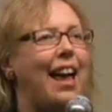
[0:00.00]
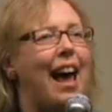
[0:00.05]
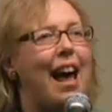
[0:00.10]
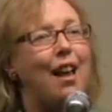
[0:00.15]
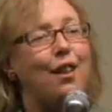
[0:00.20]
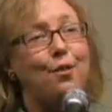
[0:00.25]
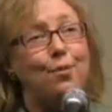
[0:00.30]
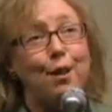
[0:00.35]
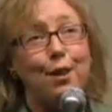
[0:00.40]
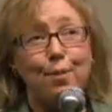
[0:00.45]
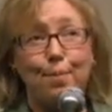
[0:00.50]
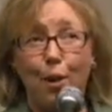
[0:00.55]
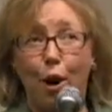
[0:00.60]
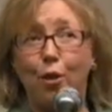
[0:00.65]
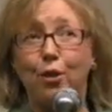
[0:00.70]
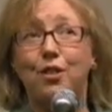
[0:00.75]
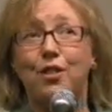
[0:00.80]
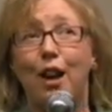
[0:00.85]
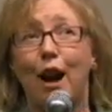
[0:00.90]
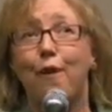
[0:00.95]
As with
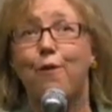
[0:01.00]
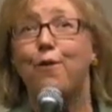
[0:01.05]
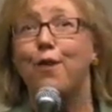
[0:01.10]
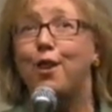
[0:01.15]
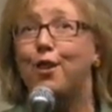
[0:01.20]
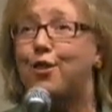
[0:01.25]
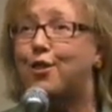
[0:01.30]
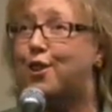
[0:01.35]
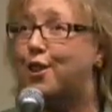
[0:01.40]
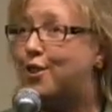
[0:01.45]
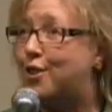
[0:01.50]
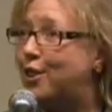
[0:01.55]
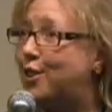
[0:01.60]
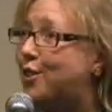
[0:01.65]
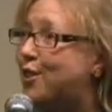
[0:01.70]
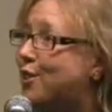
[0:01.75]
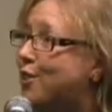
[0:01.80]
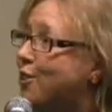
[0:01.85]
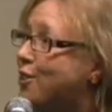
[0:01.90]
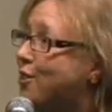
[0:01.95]
most efforts
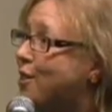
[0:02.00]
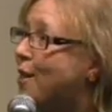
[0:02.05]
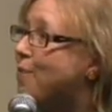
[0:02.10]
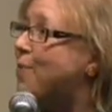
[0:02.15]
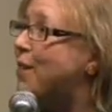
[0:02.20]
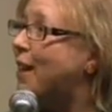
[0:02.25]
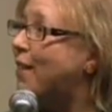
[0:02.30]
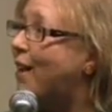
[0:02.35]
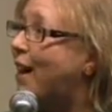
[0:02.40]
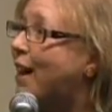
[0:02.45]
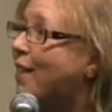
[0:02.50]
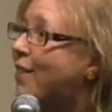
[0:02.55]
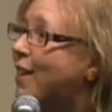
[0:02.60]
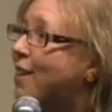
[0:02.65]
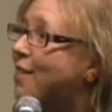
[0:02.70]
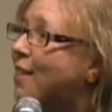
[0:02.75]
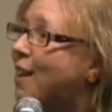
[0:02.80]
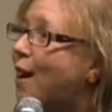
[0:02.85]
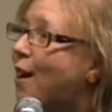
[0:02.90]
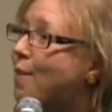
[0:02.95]
to do something like
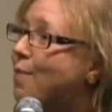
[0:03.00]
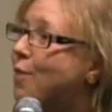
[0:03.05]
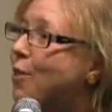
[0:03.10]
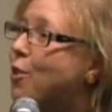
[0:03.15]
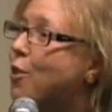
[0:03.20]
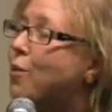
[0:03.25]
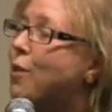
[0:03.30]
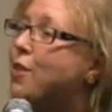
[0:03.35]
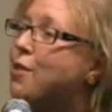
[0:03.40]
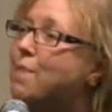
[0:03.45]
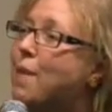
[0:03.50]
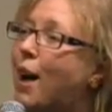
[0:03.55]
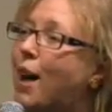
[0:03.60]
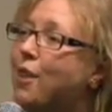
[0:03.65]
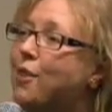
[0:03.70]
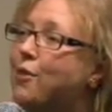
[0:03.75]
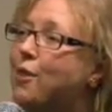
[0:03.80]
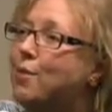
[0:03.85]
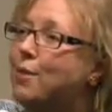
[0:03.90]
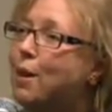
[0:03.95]
this, the
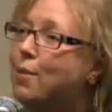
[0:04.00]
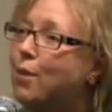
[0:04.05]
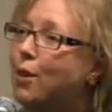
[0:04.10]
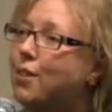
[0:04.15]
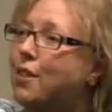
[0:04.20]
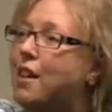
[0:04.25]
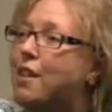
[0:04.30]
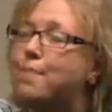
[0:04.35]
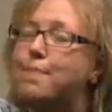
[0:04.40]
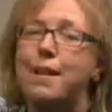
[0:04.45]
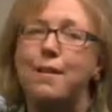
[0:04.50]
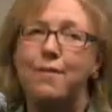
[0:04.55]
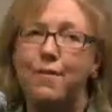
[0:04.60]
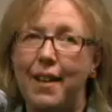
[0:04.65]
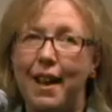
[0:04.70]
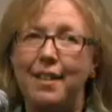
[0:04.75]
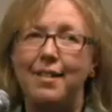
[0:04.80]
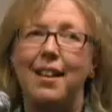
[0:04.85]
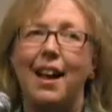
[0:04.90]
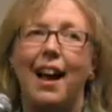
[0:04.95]
response from Liberals has been
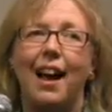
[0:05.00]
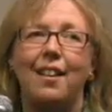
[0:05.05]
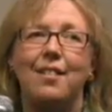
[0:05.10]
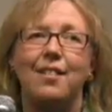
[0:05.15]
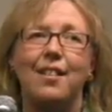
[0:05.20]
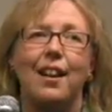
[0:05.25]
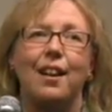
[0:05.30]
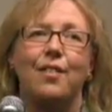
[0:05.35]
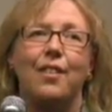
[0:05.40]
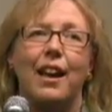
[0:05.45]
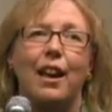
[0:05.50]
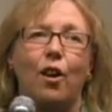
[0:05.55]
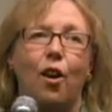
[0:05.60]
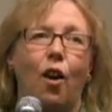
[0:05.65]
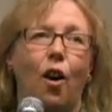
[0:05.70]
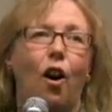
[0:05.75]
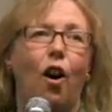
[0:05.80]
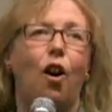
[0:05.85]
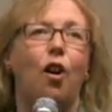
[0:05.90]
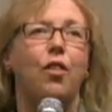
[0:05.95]
fantastic. They
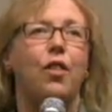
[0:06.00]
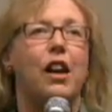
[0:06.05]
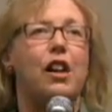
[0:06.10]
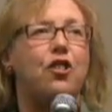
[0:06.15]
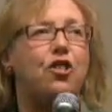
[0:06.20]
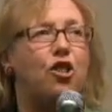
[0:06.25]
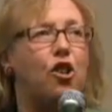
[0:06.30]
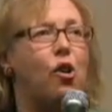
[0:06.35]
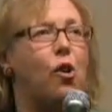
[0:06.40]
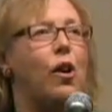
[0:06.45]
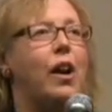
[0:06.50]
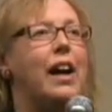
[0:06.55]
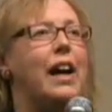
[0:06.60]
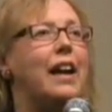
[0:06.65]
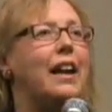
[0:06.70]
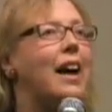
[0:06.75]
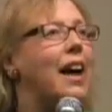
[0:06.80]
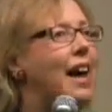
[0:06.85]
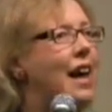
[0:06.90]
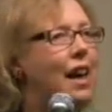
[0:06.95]
call, they
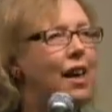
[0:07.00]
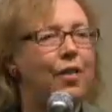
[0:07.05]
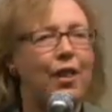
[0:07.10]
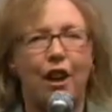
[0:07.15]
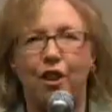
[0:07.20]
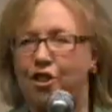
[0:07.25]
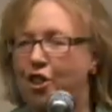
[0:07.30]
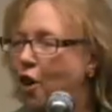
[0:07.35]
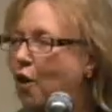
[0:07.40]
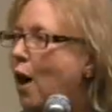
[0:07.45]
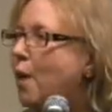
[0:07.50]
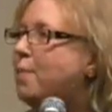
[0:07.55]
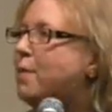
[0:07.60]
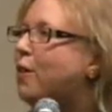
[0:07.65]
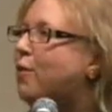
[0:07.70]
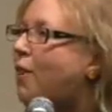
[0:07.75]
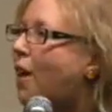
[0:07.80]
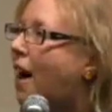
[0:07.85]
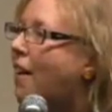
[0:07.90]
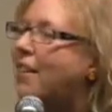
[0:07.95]
join, they show up
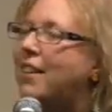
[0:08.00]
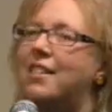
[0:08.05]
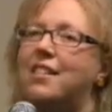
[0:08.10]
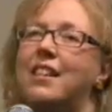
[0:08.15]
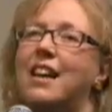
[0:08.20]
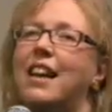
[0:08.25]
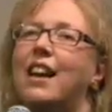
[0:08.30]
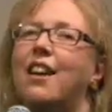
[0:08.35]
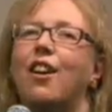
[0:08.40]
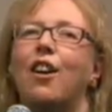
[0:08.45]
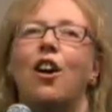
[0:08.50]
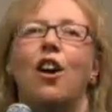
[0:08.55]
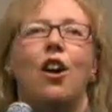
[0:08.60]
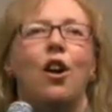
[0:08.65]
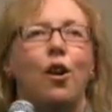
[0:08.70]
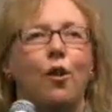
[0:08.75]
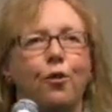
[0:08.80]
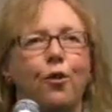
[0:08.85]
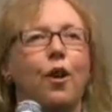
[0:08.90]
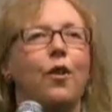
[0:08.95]
to volunteer
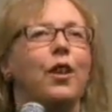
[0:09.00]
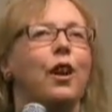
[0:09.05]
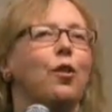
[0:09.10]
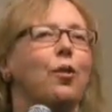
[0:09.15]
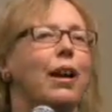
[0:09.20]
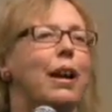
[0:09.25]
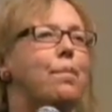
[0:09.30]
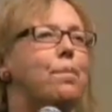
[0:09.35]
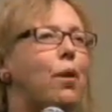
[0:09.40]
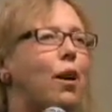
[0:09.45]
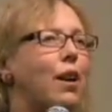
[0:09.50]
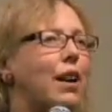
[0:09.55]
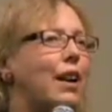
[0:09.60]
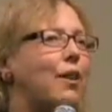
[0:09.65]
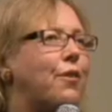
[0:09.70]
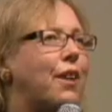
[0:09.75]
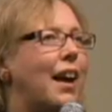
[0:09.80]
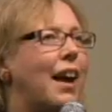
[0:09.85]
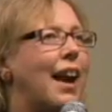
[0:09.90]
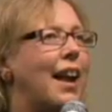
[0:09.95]
for the Green Party
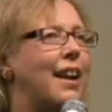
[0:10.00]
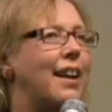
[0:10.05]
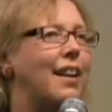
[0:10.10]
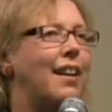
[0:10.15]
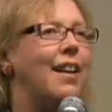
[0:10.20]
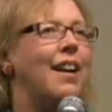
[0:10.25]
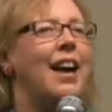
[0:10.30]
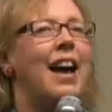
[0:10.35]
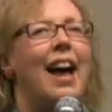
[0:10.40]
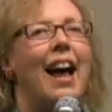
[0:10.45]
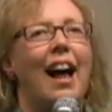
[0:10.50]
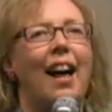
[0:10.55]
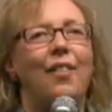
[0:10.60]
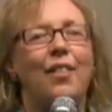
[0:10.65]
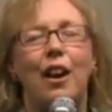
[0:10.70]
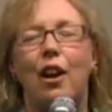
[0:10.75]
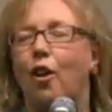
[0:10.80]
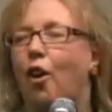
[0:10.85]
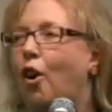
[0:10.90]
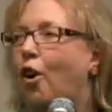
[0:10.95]
of Canada, and
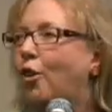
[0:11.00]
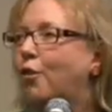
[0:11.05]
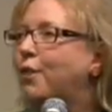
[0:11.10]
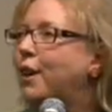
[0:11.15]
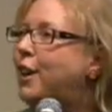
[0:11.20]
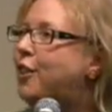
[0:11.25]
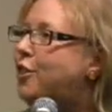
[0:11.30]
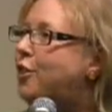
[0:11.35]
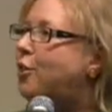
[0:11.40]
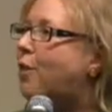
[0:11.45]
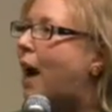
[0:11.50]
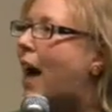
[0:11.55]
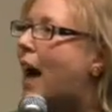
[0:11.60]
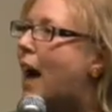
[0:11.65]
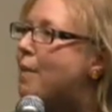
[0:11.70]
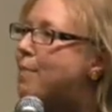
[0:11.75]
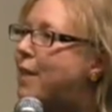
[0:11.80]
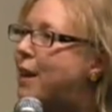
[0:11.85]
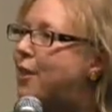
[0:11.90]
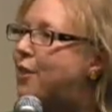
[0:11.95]
they're only too
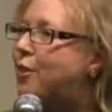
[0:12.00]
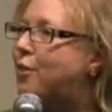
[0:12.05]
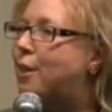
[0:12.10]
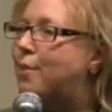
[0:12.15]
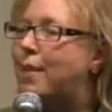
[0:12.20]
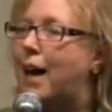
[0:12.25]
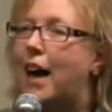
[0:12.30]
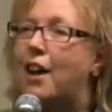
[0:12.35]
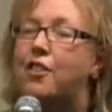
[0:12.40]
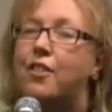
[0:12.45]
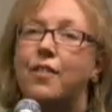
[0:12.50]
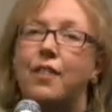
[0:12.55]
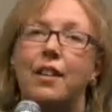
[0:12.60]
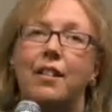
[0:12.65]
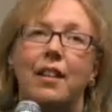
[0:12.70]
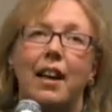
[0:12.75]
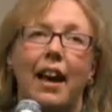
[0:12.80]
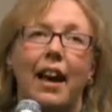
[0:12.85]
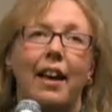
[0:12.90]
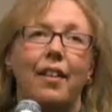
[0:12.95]
happy to imagine the
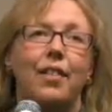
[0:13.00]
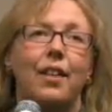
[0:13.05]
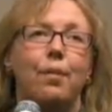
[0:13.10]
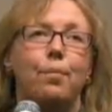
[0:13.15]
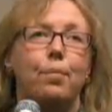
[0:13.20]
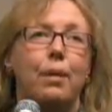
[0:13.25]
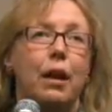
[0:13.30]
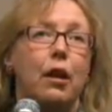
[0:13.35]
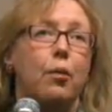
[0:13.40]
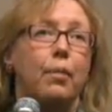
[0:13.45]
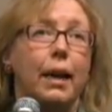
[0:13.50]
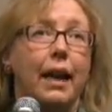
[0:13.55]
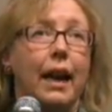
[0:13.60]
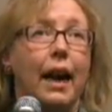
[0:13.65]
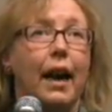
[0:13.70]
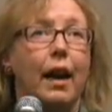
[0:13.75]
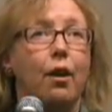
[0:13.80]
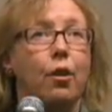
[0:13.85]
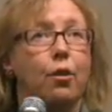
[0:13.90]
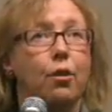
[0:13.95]
day that Peter
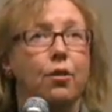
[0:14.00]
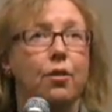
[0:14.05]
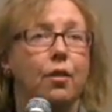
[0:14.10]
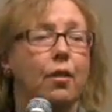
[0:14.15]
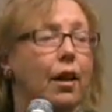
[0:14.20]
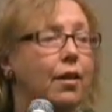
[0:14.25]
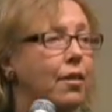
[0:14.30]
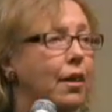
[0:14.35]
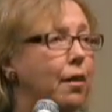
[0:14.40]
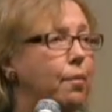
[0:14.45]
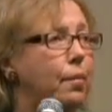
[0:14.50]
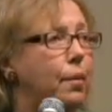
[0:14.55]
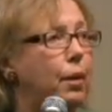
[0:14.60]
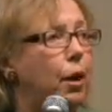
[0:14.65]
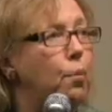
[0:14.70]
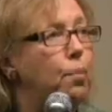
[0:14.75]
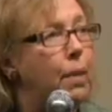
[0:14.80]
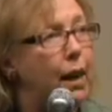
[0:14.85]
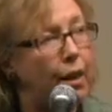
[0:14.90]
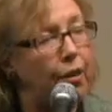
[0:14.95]
MacKay, who's as
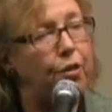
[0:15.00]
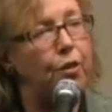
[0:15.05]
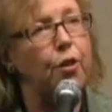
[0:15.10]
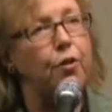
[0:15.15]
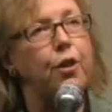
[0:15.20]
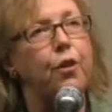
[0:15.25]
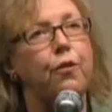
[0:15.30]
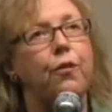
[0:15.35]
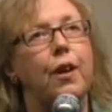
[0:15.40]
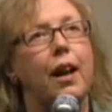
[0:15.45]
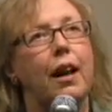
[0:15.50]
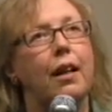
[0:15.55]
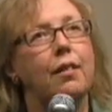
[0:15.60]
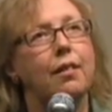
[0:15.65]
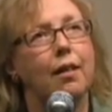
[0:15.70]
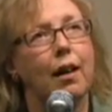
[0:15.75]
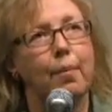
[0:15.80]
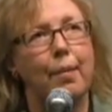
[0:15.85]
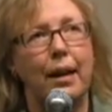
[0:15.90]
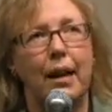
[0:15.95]
Minister of
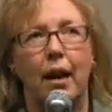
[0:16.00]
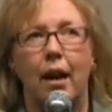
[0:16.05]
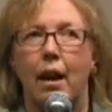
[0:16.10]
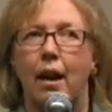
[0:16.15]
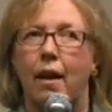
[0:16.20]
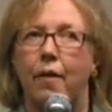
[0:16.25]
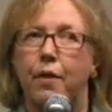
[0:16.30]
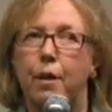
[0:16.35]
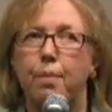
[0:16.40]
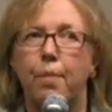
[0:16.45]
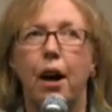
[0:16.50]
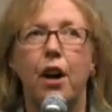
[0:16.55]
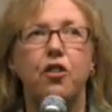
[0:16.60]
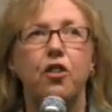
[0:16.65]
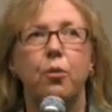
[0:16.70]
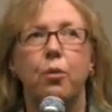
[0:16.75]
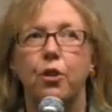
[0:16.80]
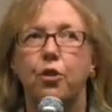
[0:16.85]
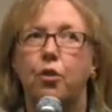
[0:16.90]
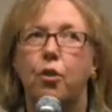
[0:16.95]
Defence, the
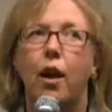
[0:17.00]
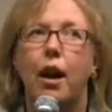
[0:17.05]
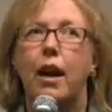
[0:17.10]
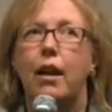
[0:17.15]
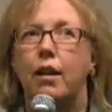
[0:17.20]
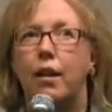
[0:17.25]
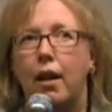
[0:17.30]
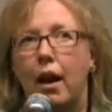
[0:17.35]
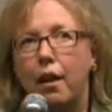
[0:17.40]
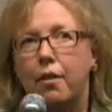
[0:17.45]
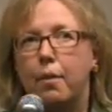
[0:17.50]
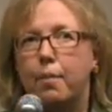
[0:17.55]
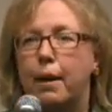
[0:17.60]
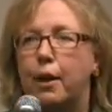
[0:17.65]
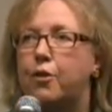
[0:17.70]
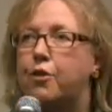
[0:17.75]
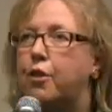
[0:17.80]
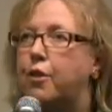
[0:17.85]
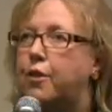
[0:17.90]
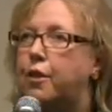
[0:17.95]
budget was great as a
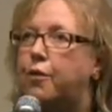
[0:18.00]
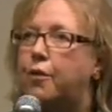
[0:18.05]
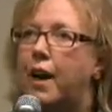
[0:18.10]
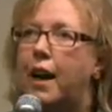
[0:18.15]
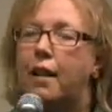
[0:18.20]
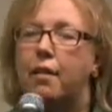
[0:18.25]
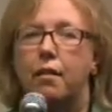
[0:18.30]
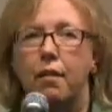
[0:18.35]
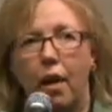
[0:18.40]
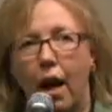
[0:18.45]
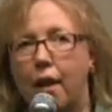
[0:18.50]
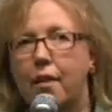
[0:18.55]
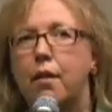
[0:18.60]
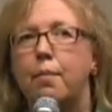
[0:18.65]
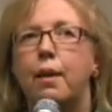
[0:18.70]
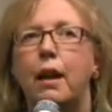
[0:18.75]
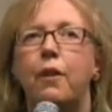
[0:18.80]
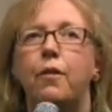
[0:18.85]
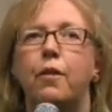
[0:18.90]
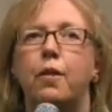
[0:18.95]
Minister of Defence, lots of
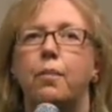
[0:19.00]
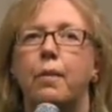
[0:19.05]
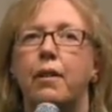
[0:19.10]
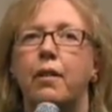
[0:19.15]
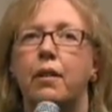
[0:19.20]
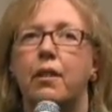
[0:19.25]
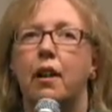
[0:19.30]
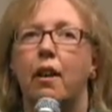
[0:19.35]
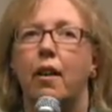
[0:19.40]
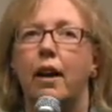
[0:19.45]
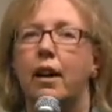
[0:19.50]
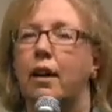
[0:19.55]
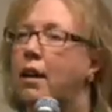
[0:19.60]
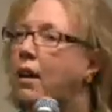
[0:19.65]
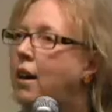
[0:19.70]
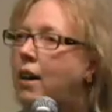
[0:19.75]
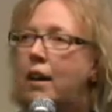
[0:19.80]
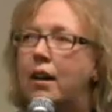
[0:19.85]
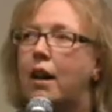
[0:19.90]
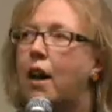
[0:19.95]
money for the military,
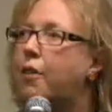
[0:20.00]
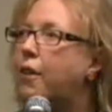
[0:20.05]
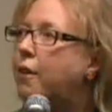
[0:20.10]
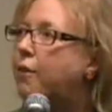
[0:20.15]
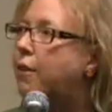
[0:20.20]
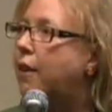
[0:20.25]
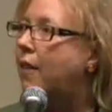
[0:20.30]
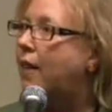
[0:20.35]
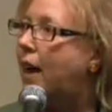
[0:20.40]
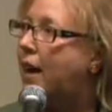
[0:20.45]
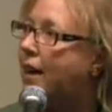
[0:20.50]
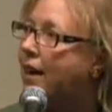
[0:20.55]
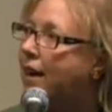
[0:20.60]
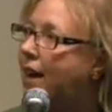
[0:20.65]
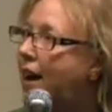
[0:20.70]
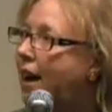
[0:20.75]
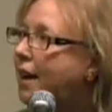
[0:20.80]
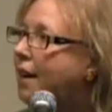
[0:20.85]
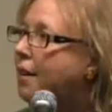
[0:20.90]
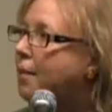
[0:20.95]
nothing for Atlantic
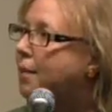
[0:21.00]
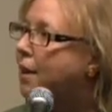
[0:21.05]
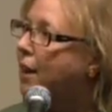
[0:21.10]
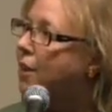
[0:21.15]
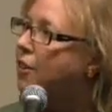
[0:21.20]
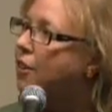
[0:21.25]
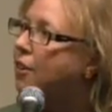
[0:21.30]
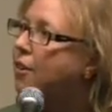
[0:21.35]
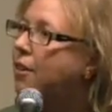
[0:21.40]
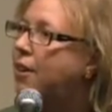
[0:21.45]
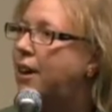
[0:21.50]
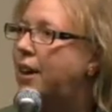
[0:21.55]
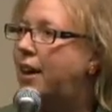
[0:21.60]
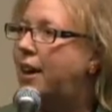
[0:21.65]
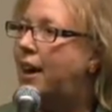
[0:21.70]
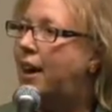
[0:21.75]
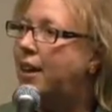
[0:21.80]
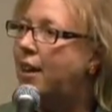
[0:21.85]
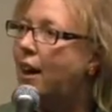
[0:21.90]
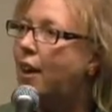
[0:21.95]
Canada, mind you,
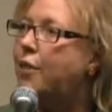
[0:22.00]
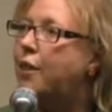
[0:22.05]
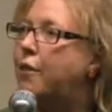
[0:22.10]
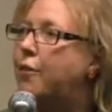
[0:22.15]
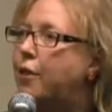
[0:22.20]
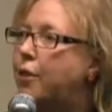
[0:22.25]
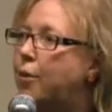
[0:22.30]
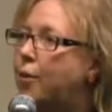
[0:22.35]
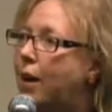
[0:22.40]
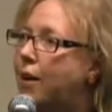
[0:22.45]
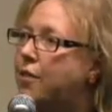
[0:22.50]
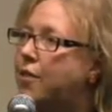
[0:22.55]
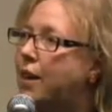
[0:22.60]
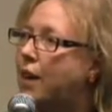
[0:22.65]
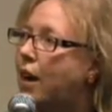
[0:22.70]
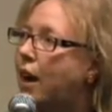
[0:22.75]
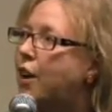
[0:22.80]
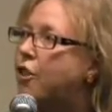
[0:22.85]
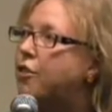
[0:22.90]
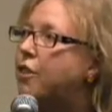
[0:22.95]
and nothing for the rest of
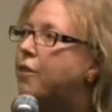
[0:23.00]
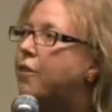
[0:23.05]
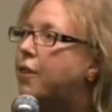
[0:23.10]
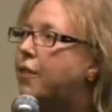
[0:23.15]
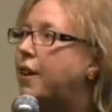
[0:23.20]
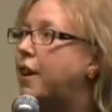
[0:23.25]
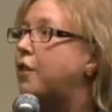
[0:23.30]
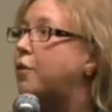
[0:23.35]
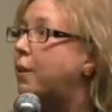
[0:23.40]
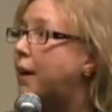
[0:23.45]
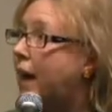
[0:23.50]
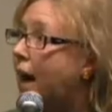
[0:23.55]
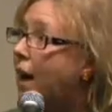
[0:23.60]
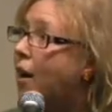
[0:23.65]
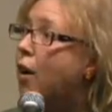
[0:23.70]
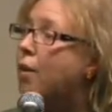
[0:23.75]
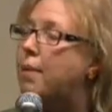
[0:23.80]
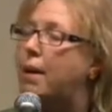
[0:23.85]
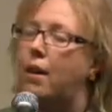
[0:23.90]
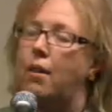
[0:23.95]
the country for things we
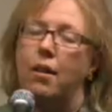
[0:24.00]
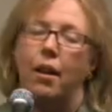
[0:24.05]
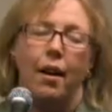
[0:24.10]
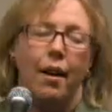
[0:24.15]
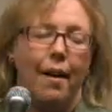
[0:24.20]
care about.